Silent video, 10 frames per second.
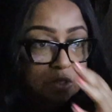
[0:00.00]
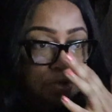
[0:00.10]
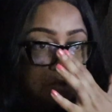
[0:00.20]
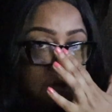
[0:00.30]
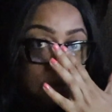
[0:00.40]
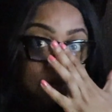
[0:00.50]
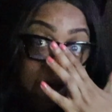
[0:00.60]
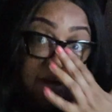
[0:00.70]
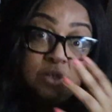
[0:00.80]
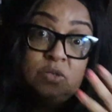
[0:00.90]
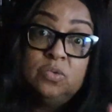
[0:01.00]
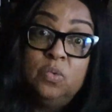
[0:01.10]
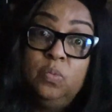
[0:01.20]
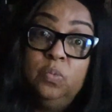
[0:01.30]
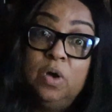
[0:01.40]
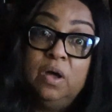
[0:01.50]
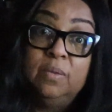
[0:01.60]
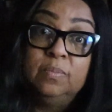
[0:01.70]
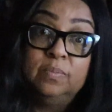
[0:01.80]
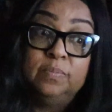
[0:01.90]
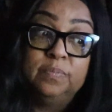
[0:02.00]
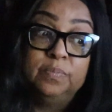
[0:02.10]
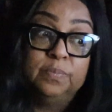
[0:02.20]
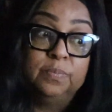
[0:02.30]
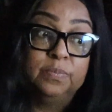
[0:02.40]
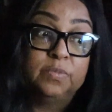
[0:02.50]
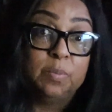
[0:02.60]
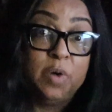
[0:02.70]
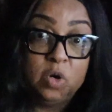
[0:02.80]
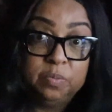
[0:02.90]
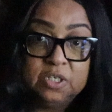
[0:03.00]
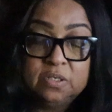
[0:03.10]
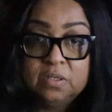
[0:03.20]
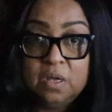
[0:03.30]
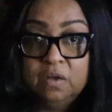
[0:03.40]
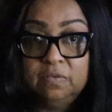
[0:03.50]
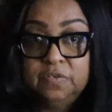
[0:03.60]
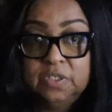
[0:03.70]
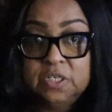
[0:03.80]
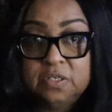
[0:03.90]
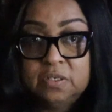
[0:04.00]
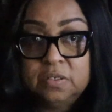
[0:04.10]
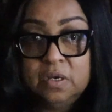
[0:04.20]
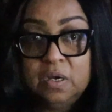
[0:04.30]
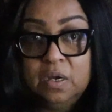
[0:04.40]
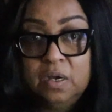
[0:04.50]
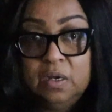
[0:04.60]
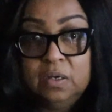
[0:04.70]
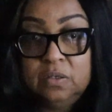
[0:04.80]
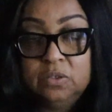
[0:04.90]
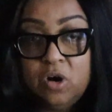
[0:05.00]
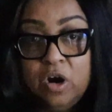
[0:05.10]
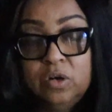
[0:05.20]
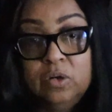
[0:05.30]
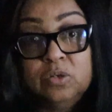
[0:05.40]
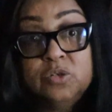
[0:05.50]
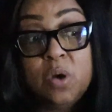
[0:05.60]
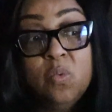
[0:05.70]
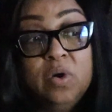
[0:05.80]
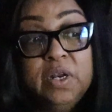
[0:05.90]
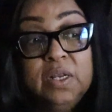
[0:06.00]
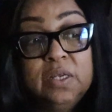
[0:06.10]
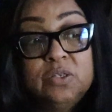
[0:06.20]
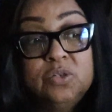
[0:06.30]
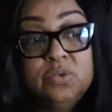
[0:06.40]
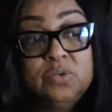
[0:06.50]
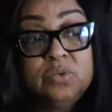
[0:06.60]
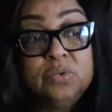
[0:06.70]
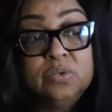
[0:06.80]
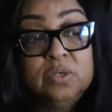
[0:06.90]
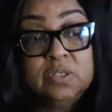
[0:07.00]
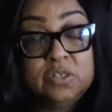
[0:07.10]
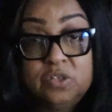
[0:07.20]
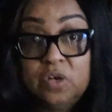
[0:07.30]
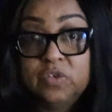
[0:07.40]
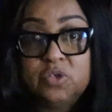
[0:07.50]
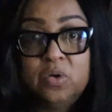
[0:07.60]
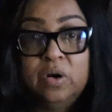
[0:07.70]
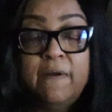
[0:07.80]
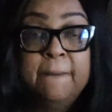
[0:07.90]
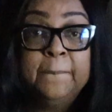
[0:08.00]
So that is the purpose of this gargoyle. So I wanted it to, the servitor.